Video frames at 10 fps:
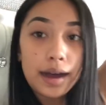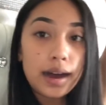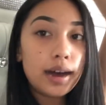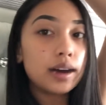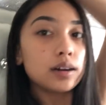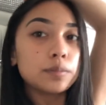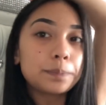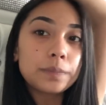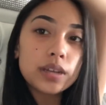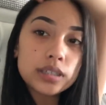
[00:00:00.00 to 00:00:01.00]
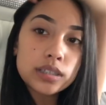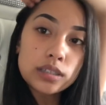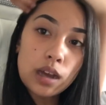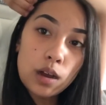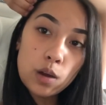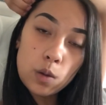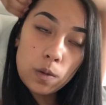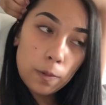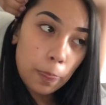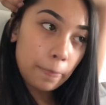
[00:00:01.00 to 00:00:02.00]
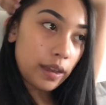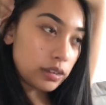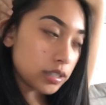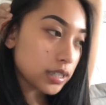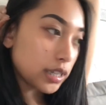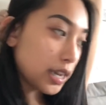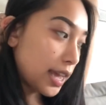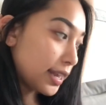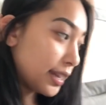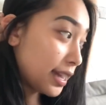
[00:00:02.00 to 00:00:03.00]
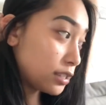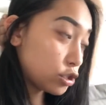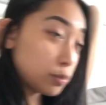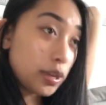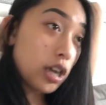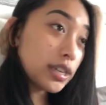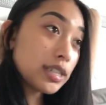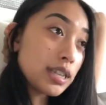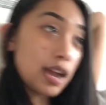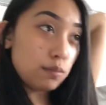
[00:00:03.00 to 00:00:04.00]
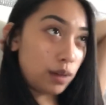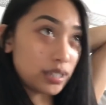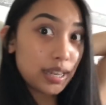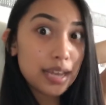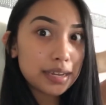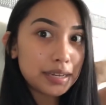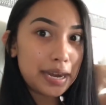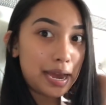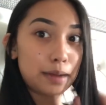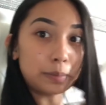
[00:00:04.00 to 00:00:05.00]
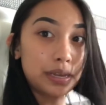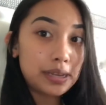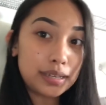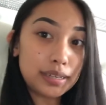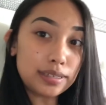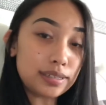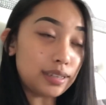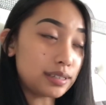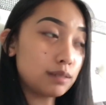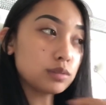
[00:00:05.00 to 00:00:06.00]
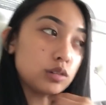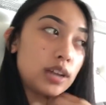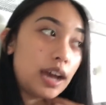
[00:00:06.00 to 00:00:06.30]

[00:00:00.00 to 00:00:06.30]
so yeah, I'm just gonna edit. To be honest, I might take a nap because sis, I'm so